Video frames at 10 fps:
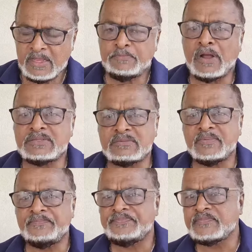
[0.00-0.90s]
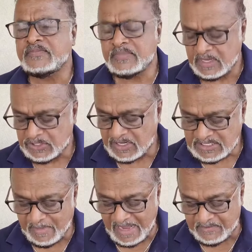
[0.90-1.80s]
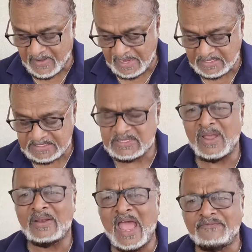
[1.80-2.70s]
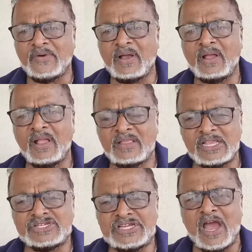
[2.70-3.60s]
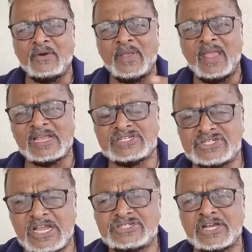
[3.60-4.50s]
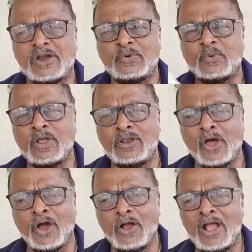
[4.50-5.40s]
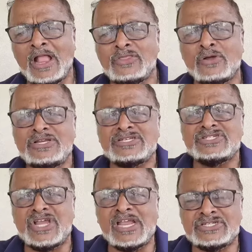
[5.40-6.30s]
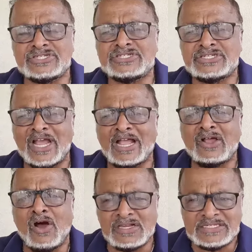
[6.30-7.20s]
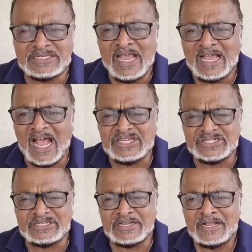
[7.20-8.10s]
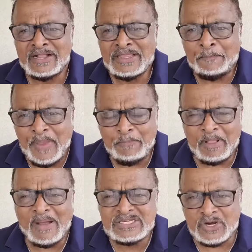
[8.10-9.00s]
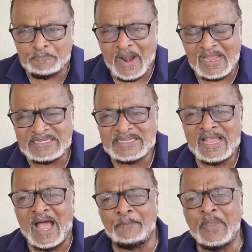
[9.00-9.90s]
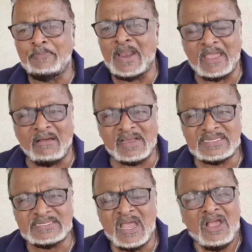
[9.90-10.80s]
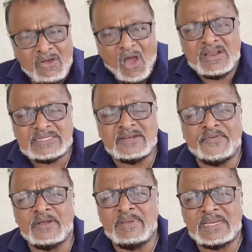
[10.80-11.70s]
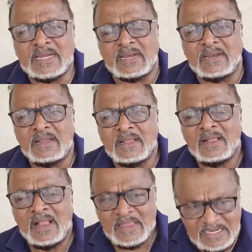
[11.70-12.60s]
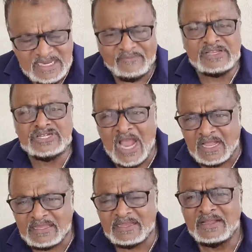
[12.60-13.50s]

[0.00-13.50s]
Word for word: But, so this is my advice. If ever the GRA is changing a rule of law, don't just change it and cause, catch the people by surprise and people like us, call us in for a meeting. Let us have a chat.